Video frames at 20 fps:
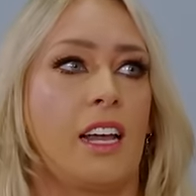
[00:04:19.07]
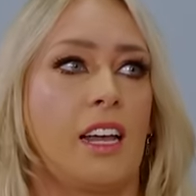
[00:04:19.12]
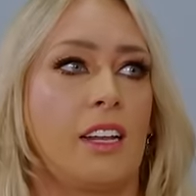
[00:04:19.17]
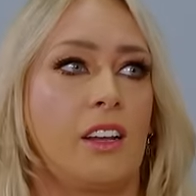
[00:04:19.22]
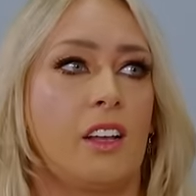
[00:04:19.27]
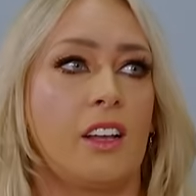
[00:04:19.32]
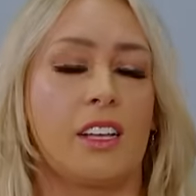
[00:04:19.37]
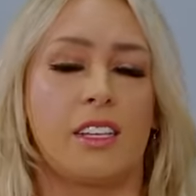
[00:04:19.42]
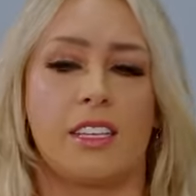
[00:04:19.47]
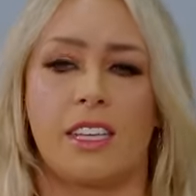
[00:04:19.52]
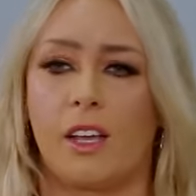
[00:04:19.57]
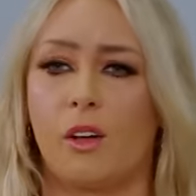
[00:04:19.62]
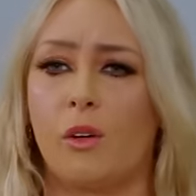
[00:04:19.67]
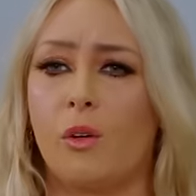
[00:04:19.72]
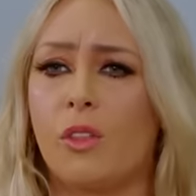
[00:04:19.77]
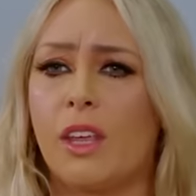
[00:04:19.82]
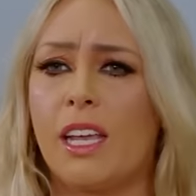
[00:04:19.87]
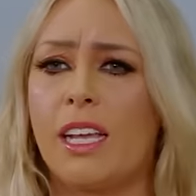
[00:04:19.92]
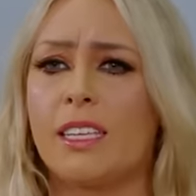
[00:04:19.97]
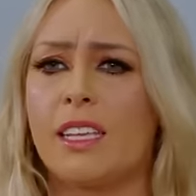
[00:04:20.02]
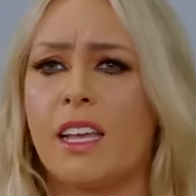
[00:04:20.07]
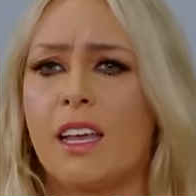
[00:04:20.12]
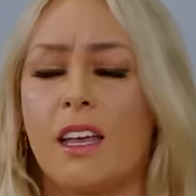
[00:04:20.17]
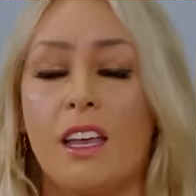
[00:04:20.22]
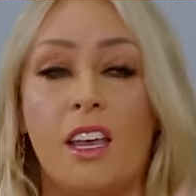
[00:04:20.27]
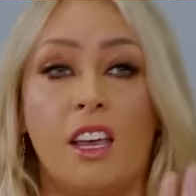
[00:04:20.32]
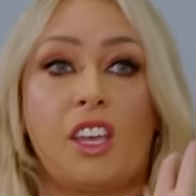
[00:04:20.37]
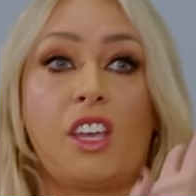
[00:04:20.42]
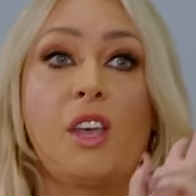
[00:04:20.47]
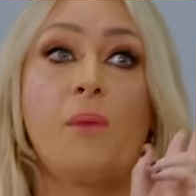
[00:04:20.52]
And like I say, all these
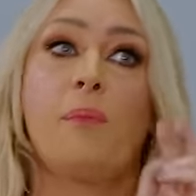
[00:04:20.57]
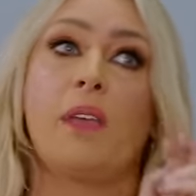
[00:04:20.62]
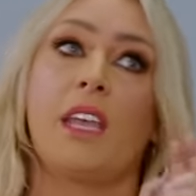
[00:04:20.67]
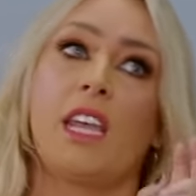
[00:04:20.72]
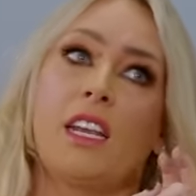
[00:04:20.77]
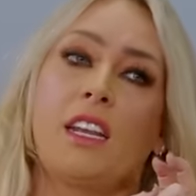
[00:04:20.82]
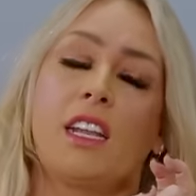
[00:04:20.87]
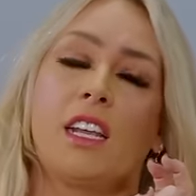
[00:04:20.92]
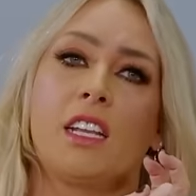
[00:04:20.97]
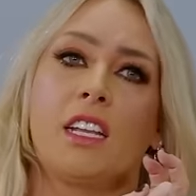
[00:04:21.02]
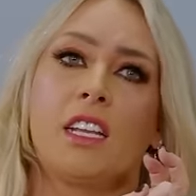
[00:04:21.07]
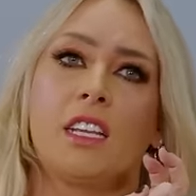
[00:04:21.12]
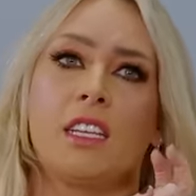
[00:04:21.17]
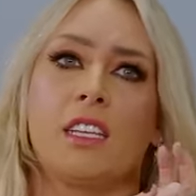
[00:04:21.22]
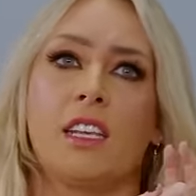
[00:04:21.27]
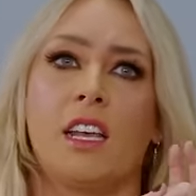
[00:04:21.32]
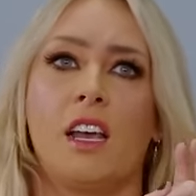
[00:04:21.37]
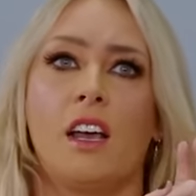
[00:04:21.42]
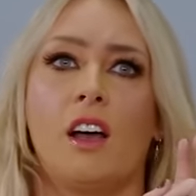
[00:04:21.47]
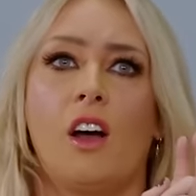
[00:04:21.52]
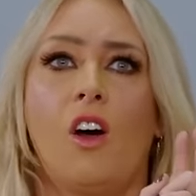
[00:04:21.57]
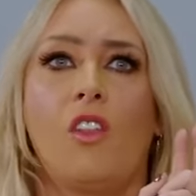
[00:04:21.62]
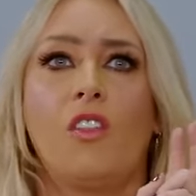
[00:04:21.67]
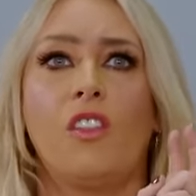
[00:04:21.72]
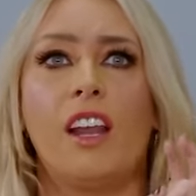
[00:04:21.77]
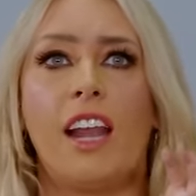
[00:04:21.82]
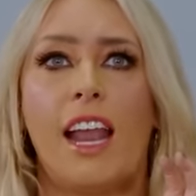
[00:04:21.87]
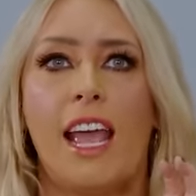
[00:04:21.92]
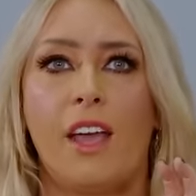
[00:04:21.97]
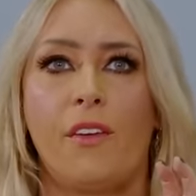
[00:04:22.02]
comedians on the
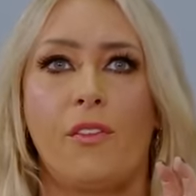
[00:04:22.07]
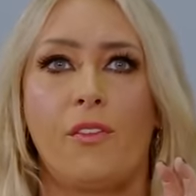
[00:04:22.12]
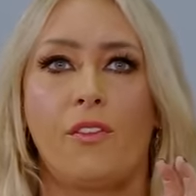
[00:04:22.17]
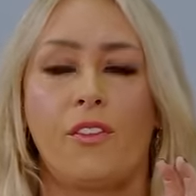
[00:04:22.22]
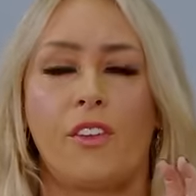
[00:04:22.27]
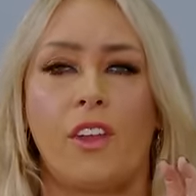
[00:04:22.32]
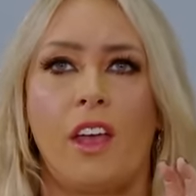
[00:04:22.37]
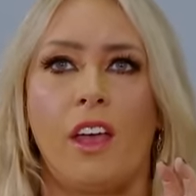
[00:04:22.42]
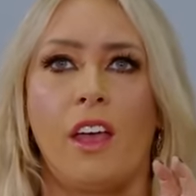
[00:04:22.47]
left...